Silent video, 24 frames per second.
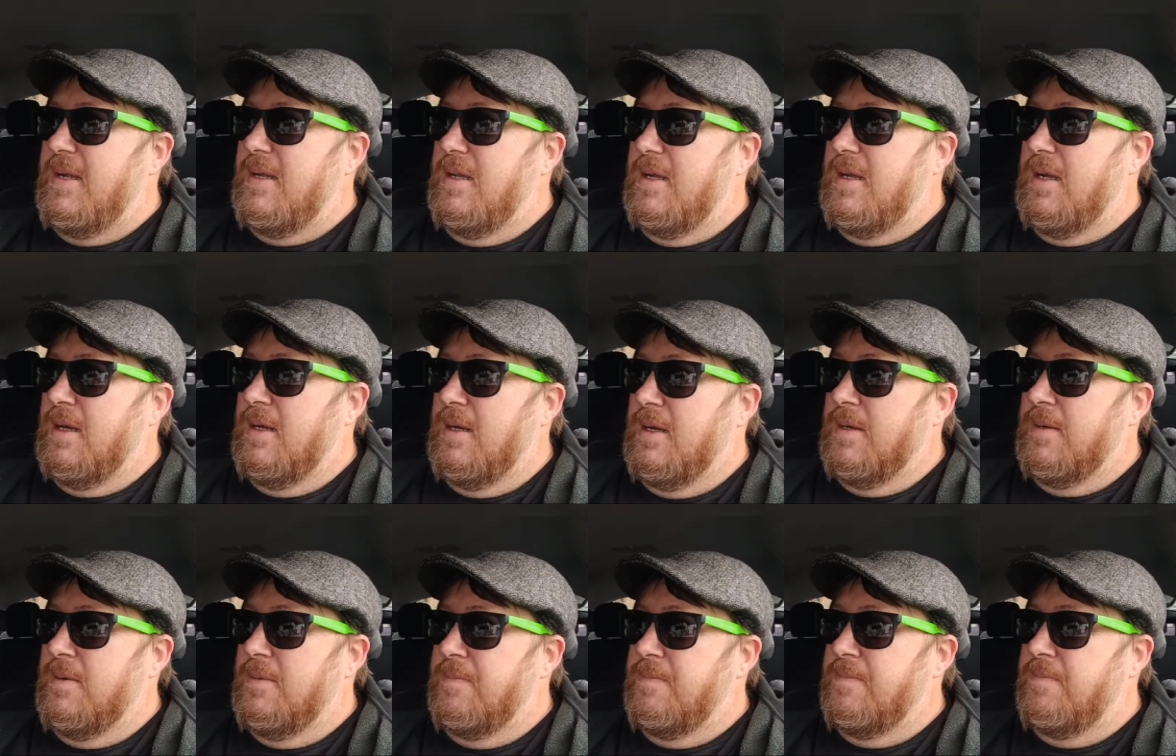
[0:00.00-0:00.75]

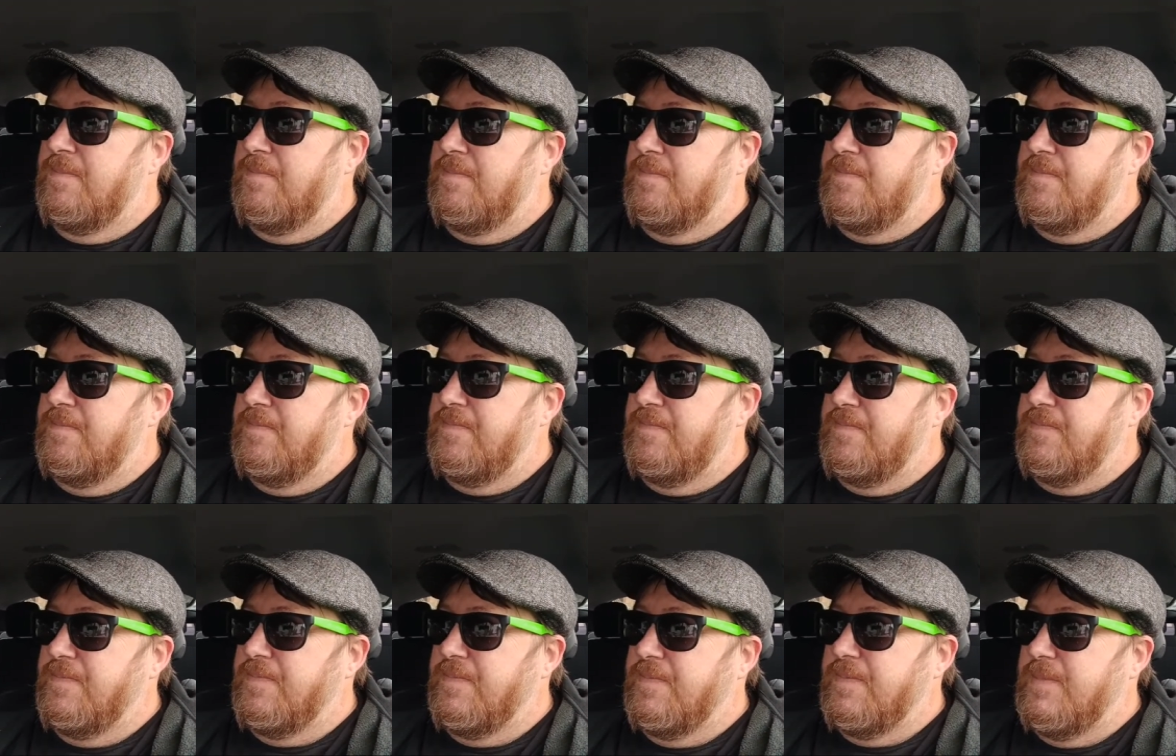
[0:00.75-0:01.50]
Um,
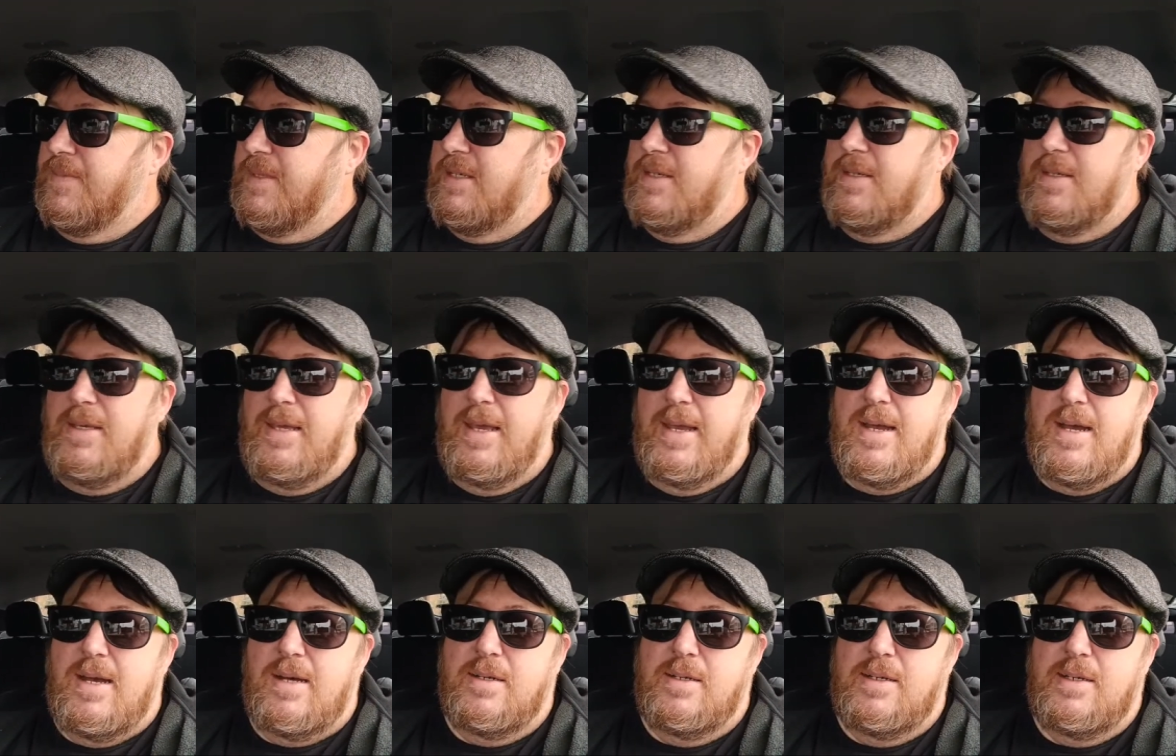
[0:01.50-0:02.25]
yeah.